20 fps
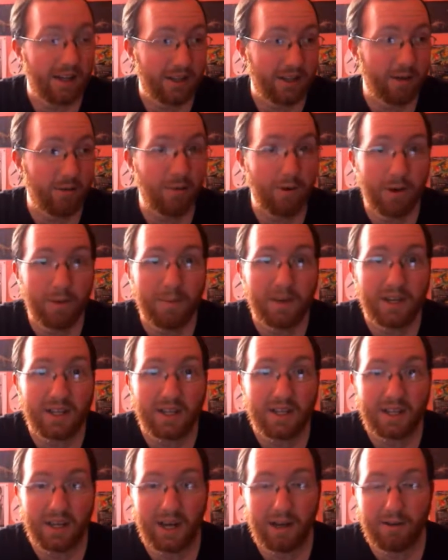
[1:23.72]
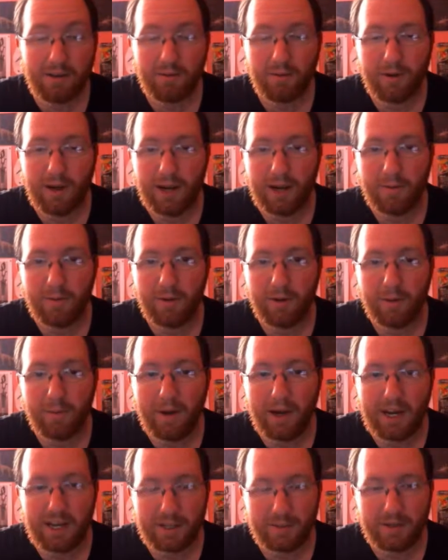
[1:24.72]
there will be the times where I will
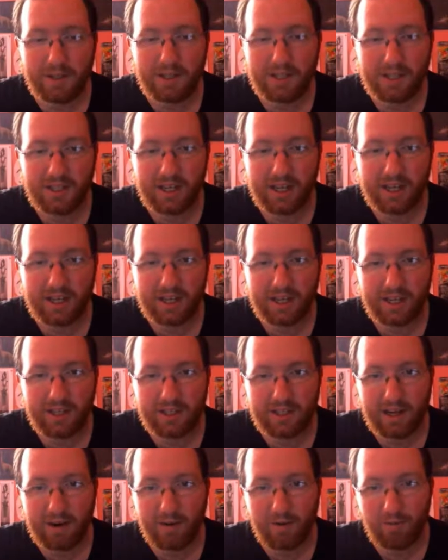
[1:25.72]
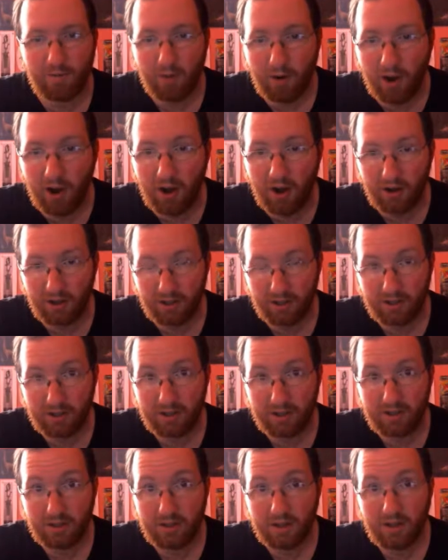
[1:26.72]
possibly say things that are wrong.
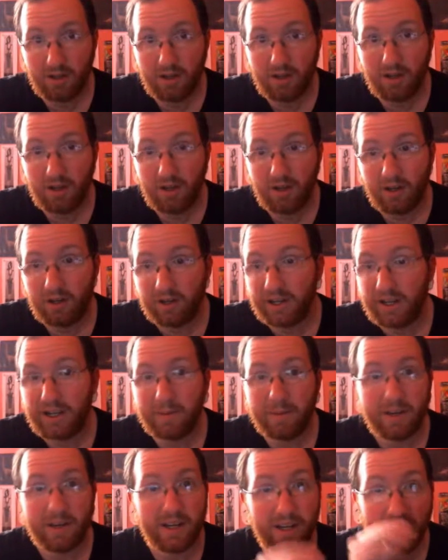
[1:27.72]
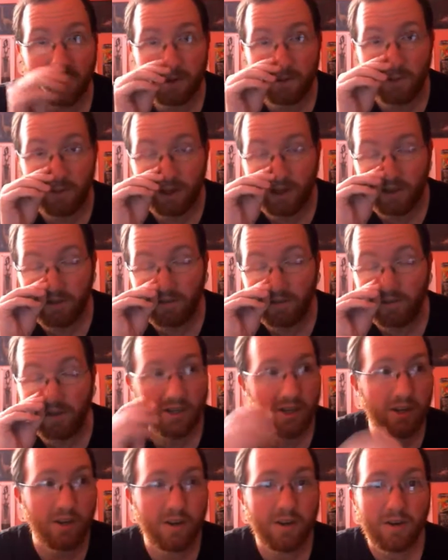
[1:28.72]
Okay, because when
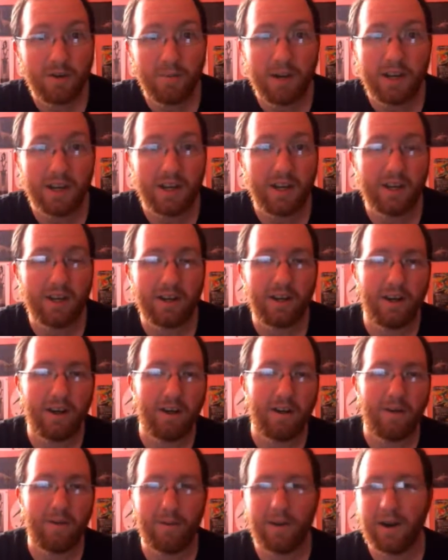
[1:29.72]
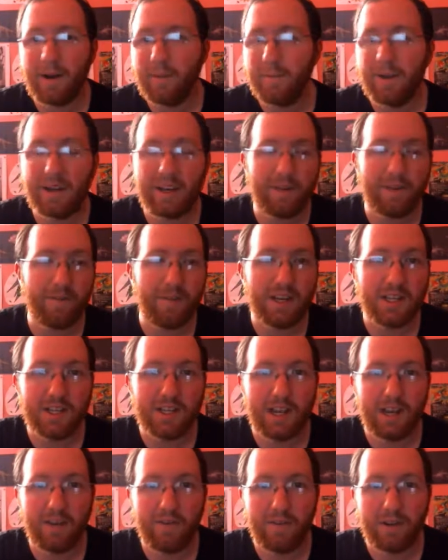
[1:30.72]
I'm making a face
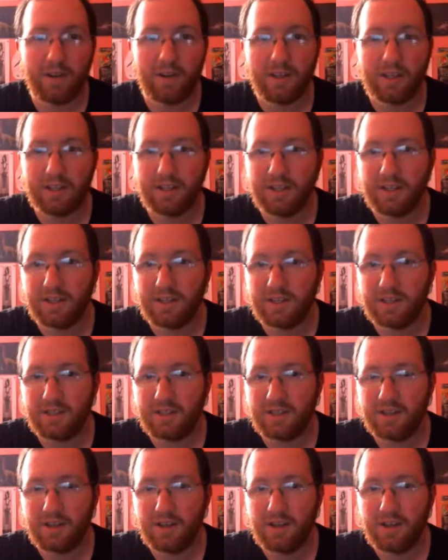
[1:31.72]
cam video like this,